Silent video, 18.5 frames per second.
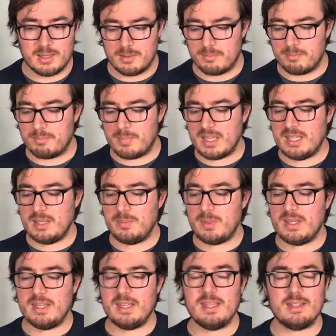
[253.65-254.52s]

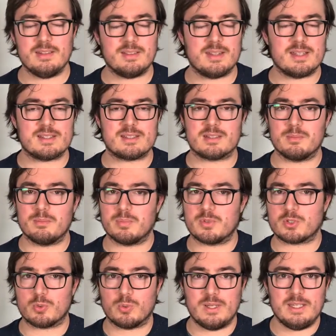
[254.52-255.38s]
Maybe there's some
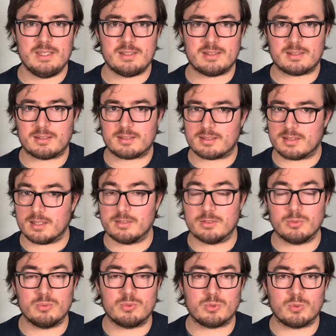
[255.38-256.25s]
tweaks,
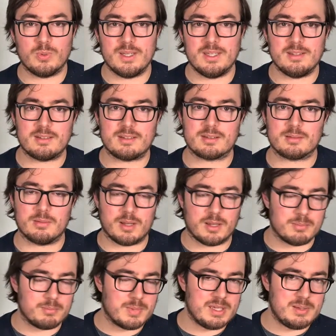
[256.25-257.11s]
subtle tweaks,
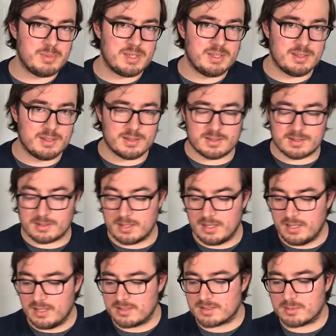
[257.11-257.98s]
like maybe
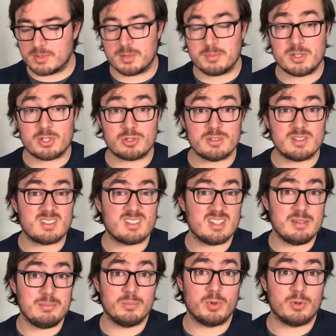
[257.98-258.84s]
some of the missions
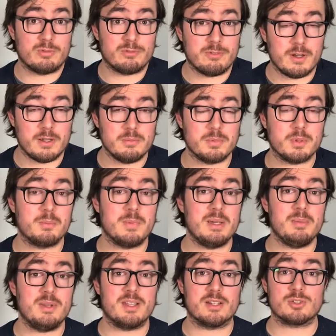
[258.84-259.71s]
seem more fun, but
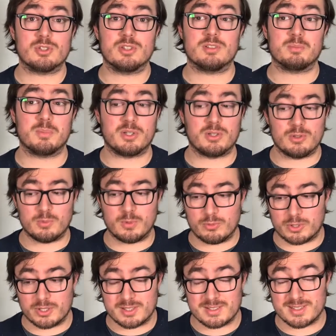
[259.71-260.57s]
maybe that's just because we've
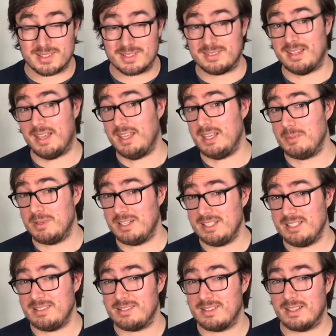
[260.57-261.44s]
got it to the table
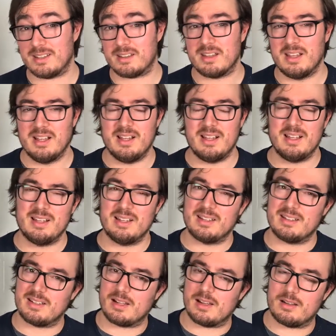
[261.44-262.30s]
easier,
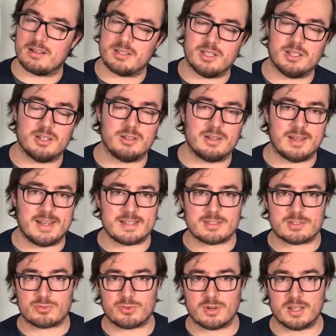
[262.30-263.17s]
you know, less
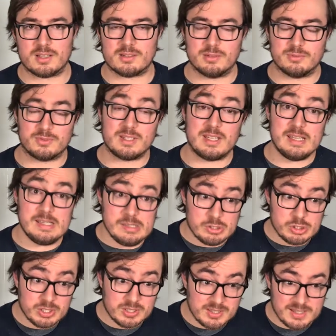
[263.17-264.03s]
stress of
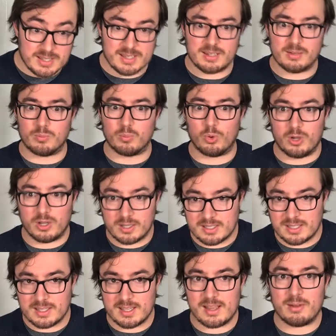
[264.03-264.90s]
teaching it and
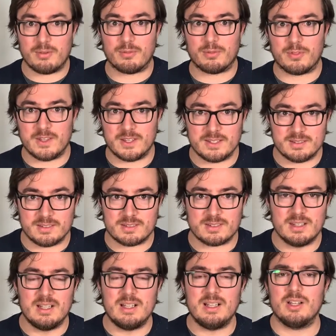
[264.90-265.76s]
working out things.
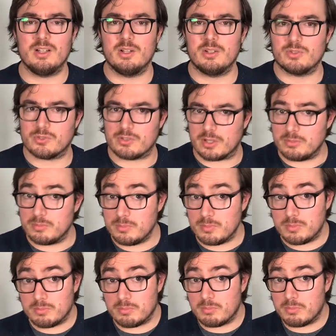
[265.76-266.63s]
So
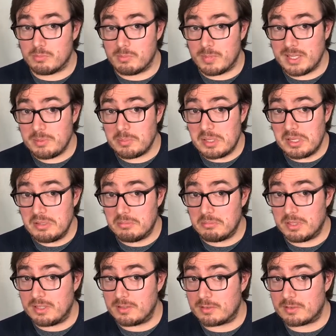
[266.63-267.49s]
maybe
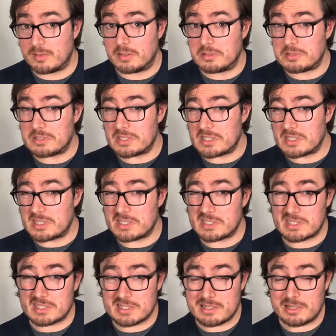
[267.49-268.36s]
it's the
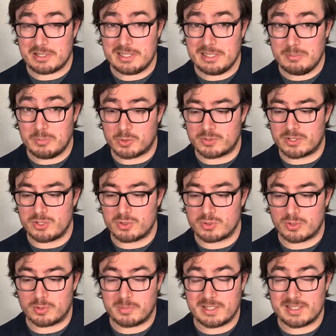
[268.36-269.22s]
slightly more
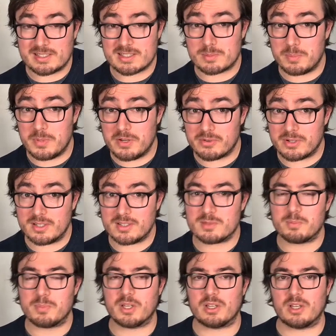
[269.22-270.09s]
enjoyable experience
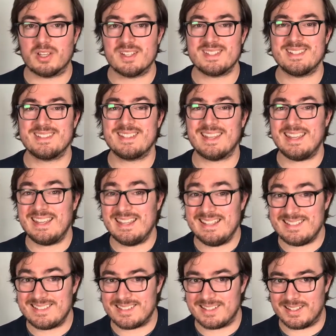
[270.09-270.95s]
because it's
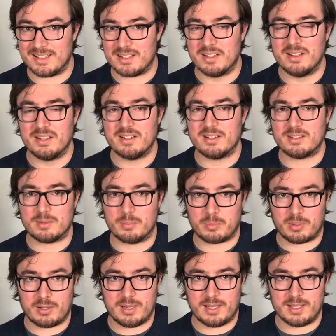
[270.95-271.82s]
easier to
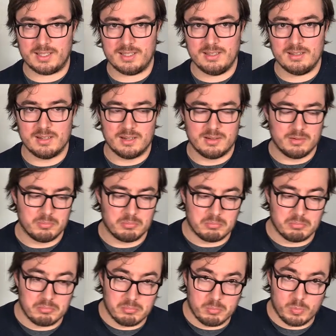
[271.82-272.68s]
play
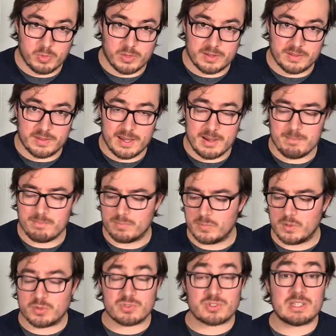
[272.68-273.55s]
than that.
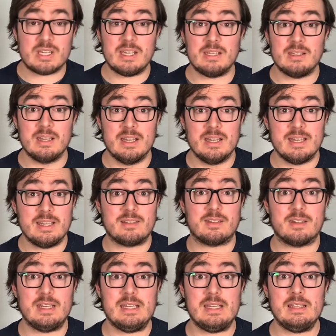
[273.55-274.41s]
Not saying it's
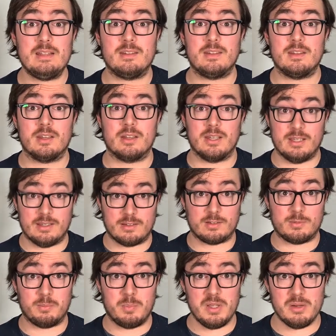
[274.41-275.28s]
an easier
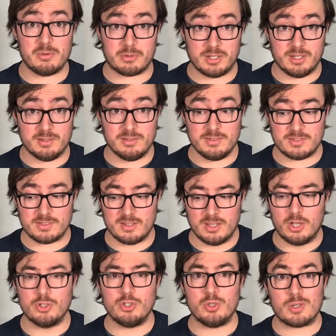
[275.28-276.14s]
experience,
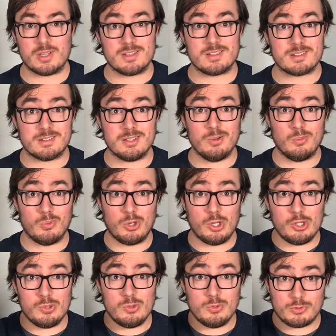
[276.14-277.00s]
you can still
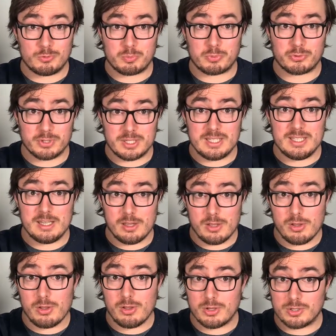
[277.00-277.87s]
lose pretty
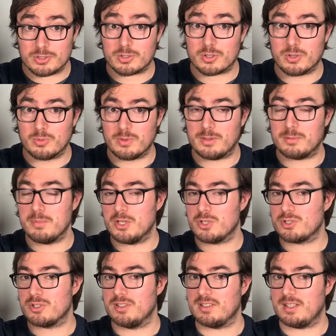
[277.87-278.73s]
hard with
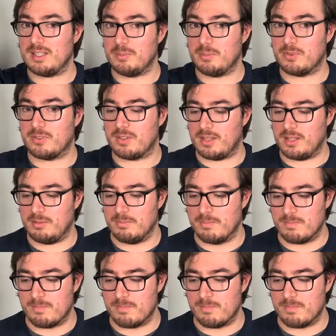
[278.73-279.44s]
Mission Deep Sea.